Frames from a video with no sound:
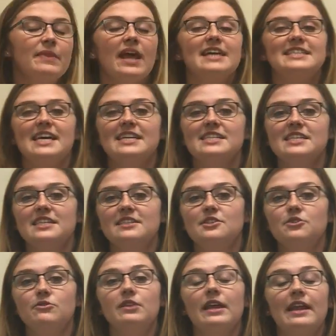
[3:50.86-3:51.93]
Attention
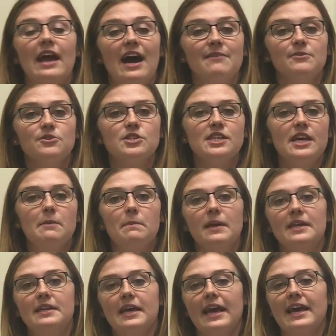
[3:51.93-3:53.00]
to the novel shape
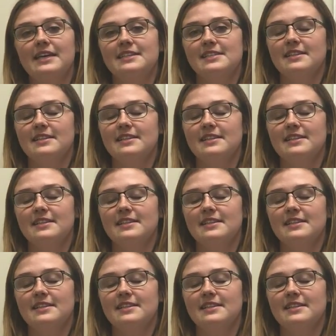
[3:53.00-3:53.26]
indicates